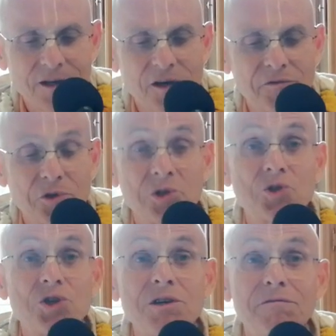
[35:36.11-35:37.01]
Therefore,
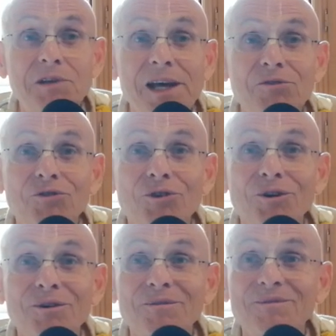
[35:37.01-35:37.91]
the chief
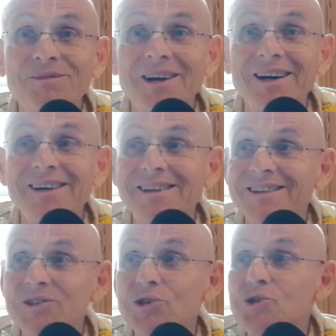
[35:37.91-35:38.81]
dancer, uh,
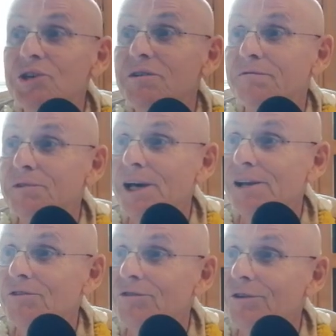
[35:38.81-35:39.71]
the chief
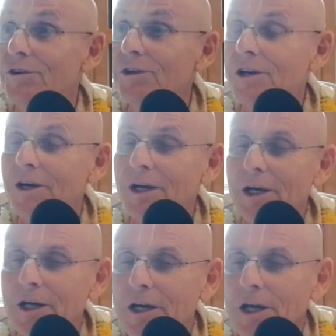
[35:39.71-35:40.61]
dancer.
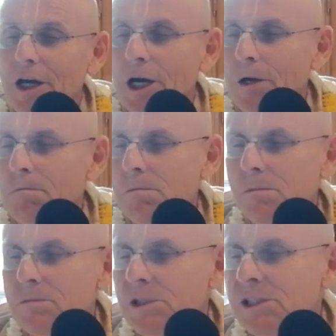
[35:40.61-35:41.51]

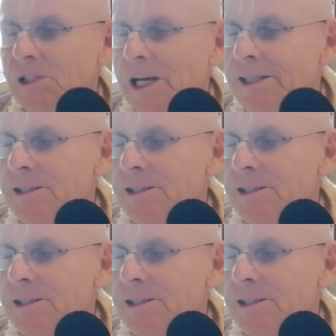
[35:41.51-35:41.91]
Uh, this